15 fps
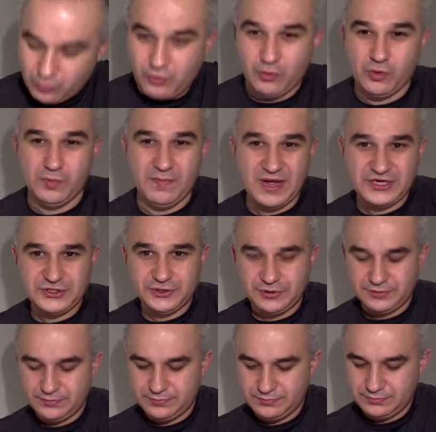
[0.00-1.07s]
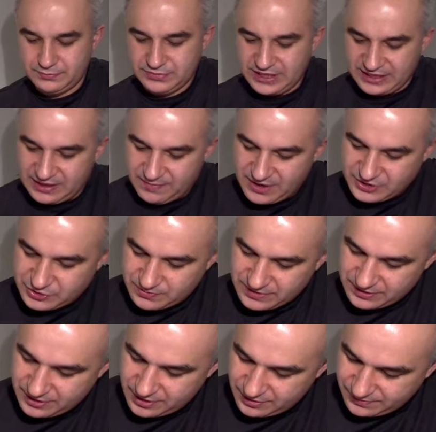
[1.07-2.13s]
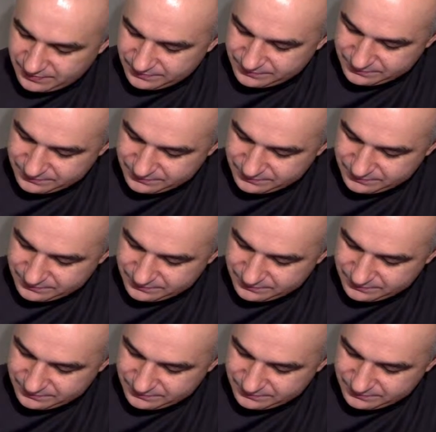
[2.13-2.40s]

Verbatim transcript: we will measure, take a measurement there.